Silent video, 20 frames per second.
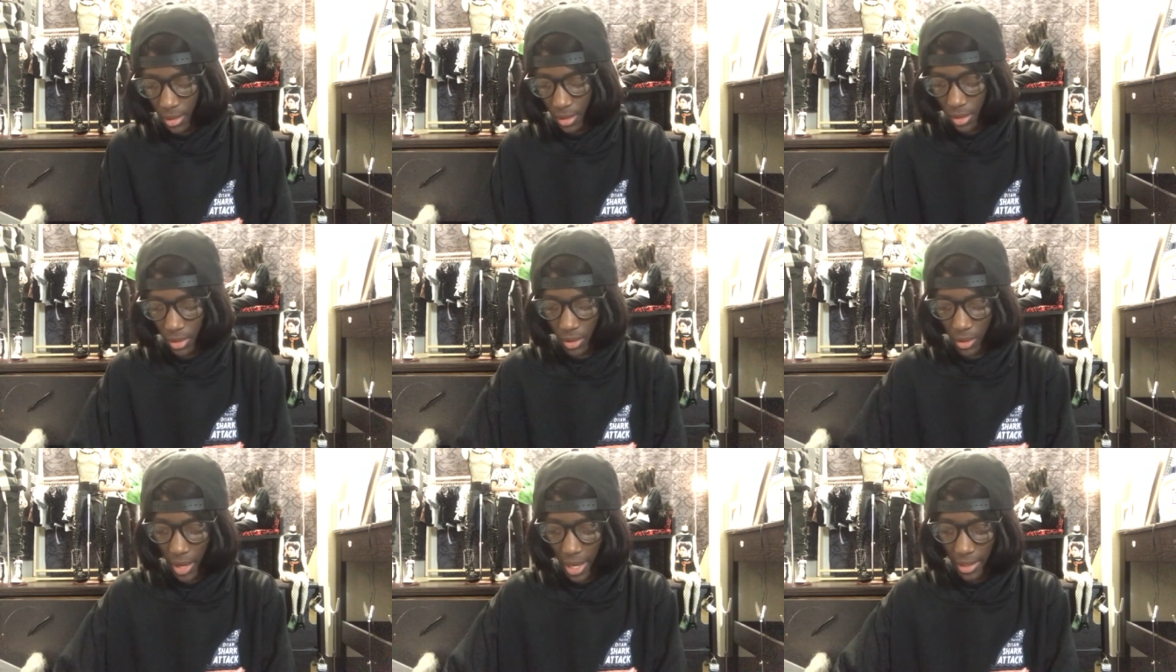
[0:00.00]

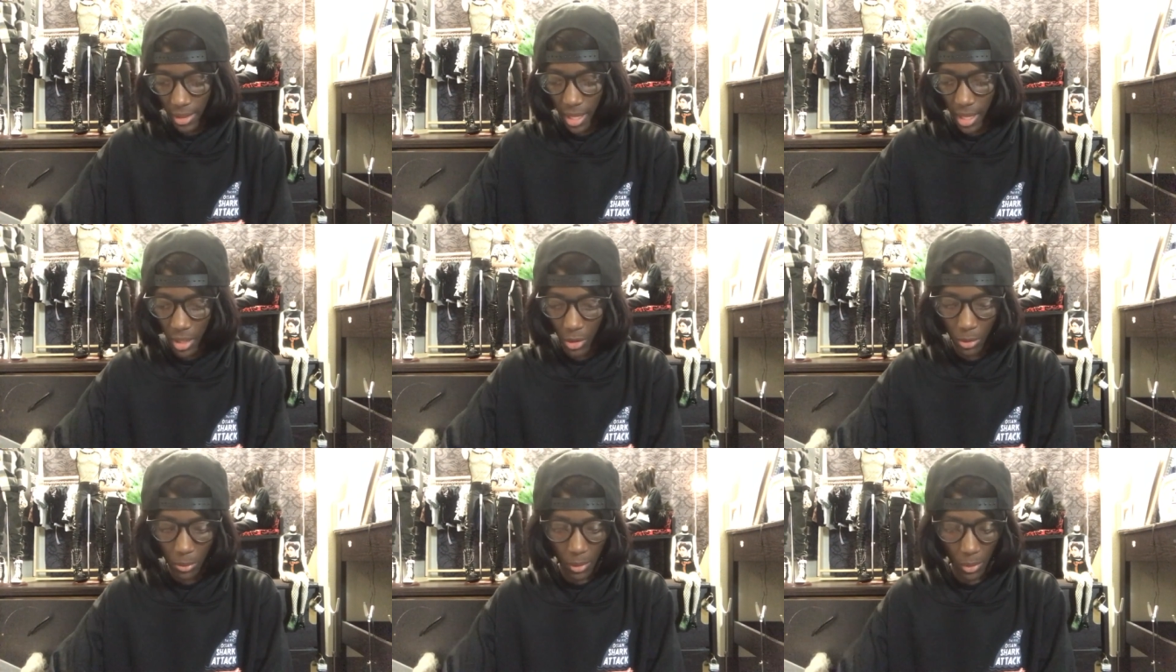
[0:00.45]
So I
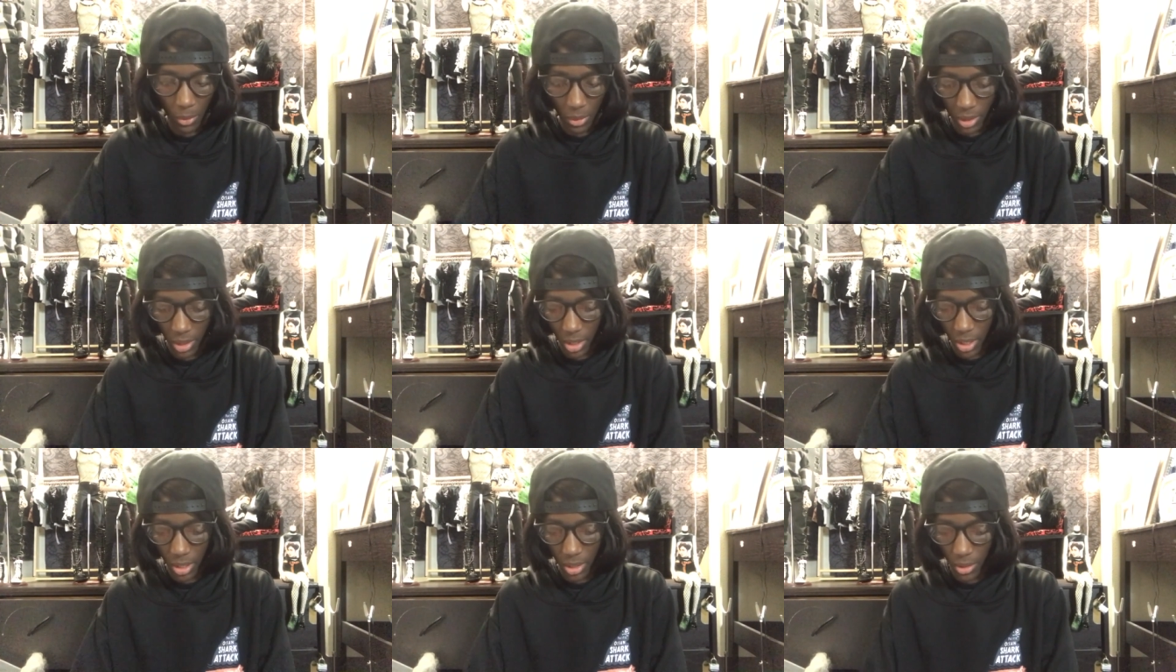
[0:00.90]
thought it would be
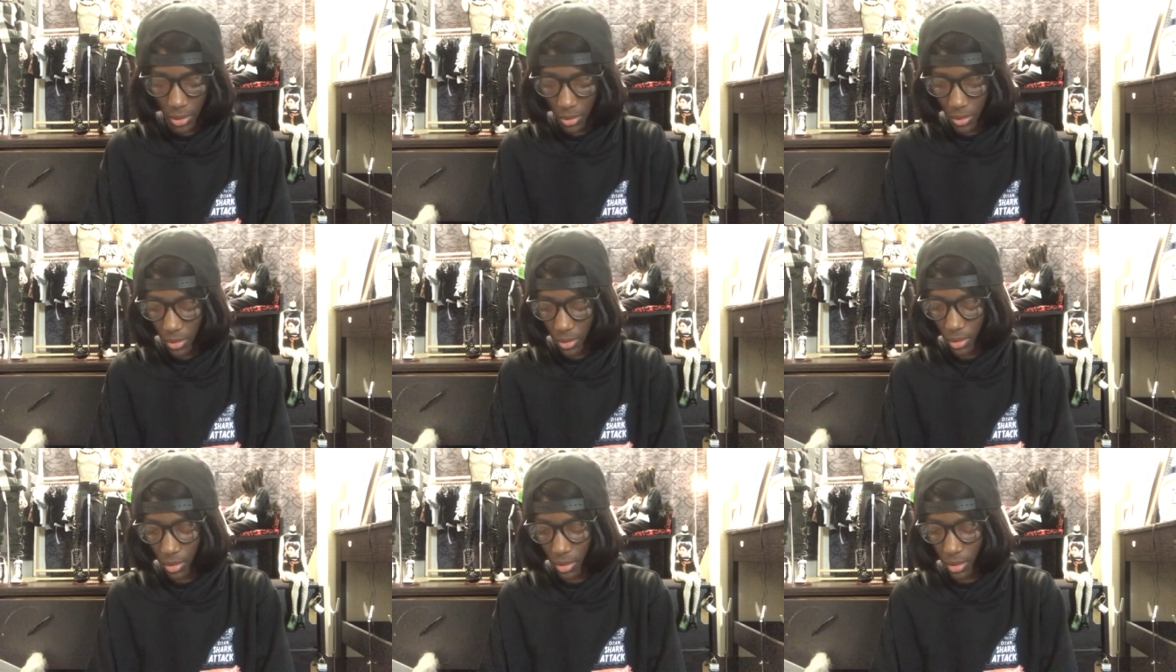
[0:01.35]
really cute
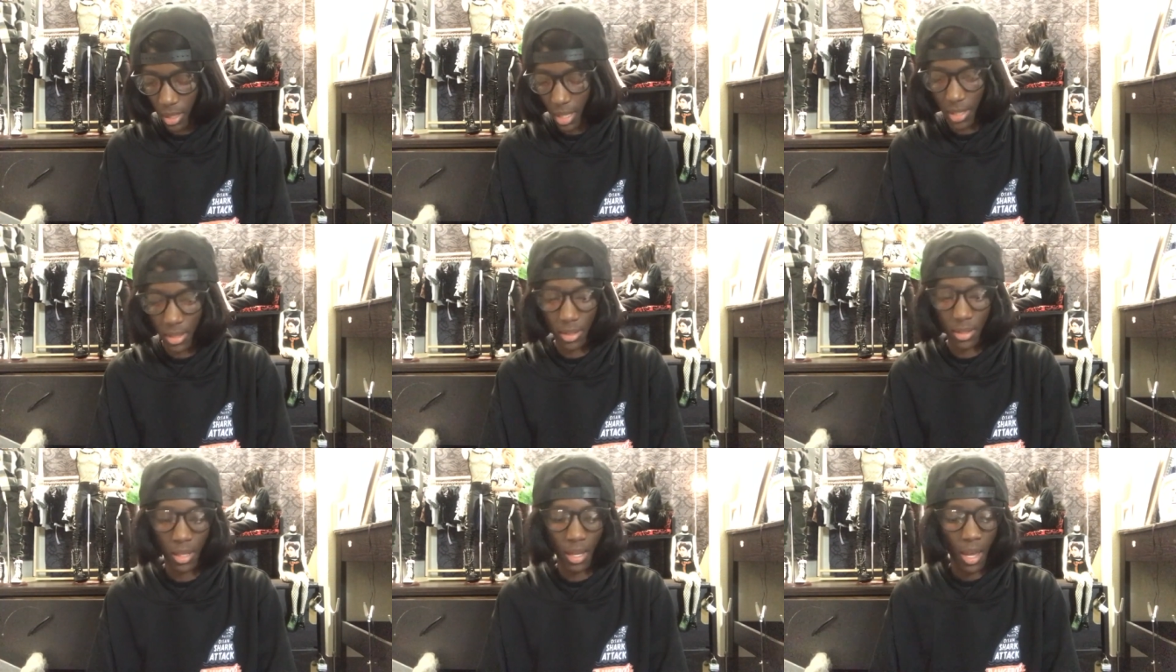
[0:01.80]

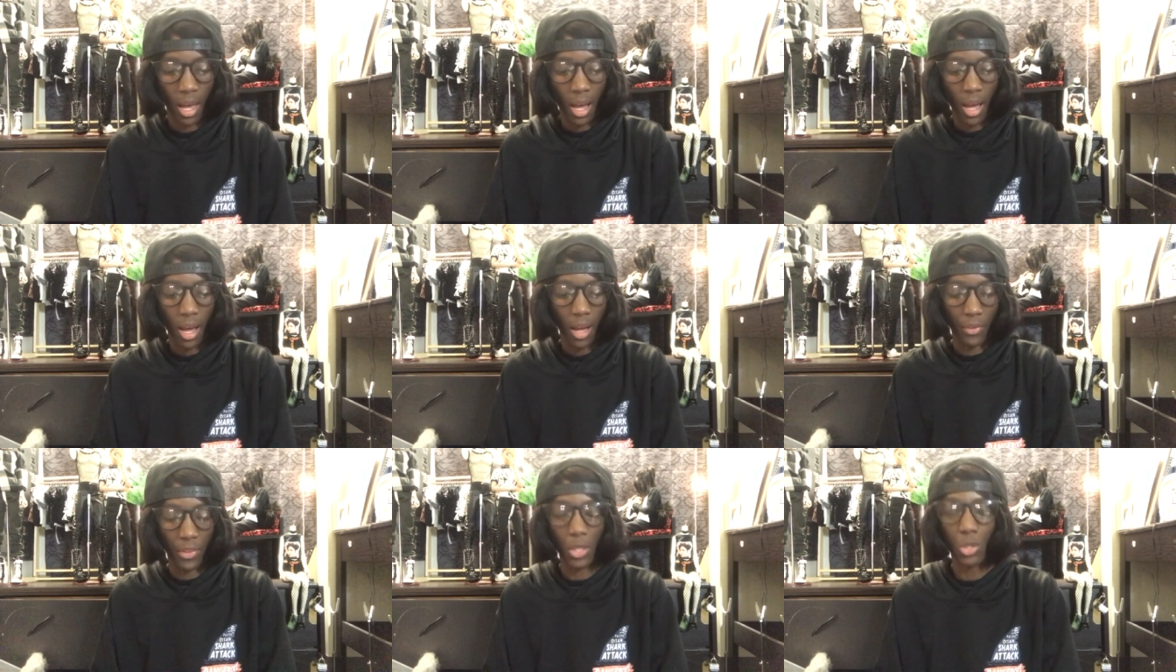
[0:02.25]
because
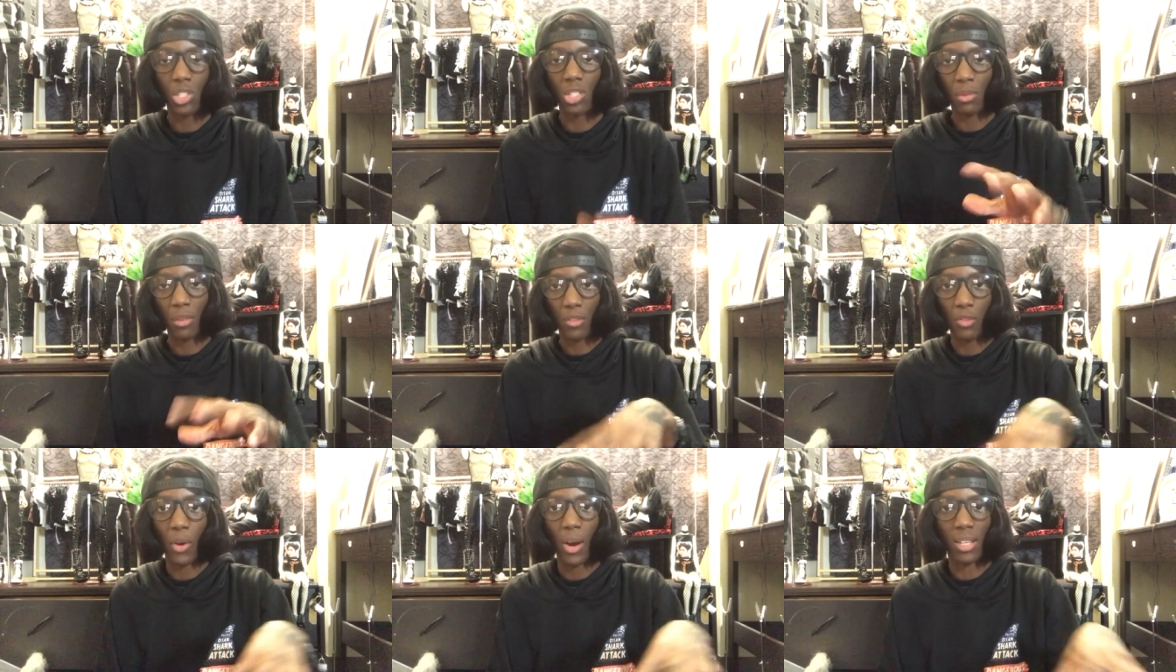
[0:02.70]
this was
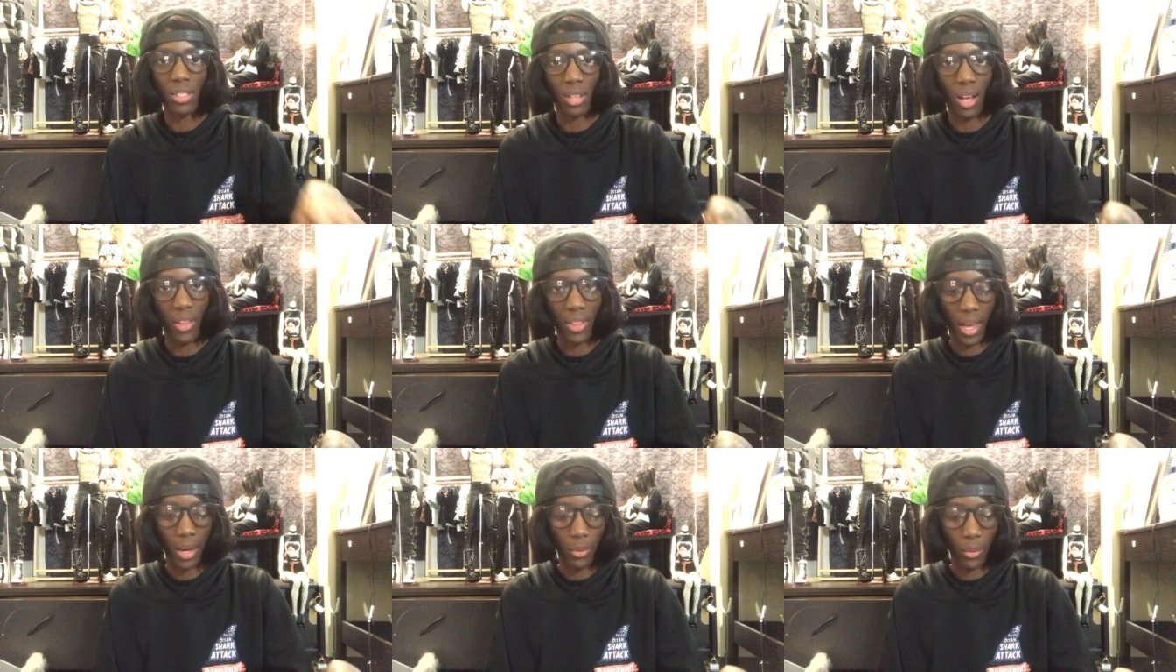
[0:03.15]
before I
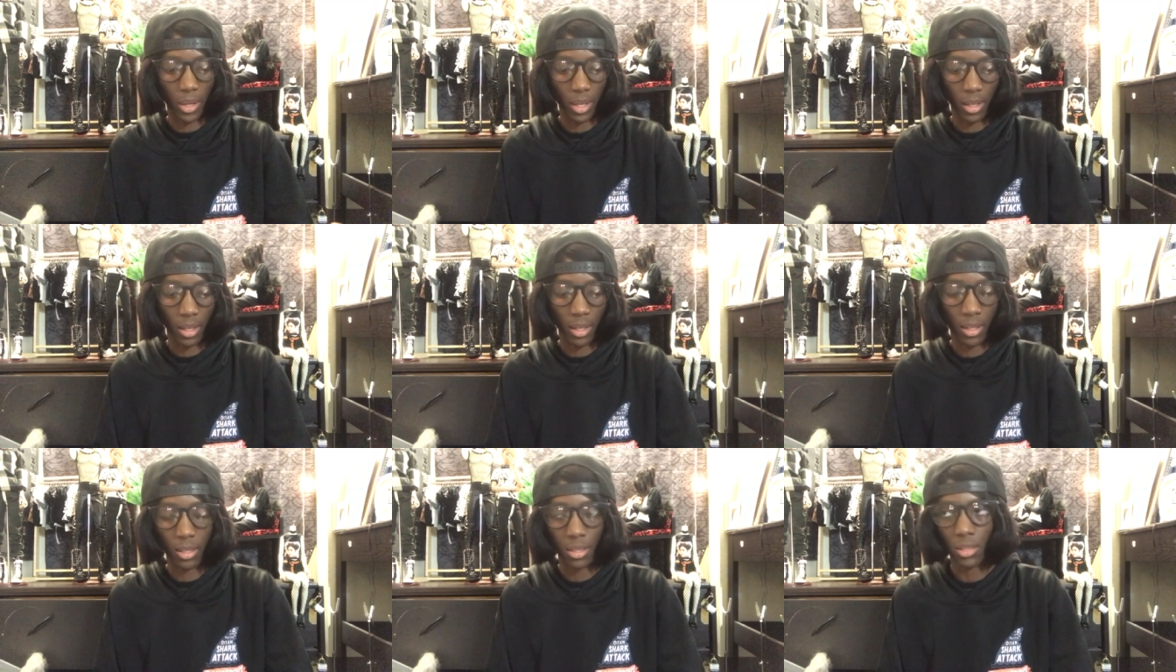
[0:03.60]
saw that wig.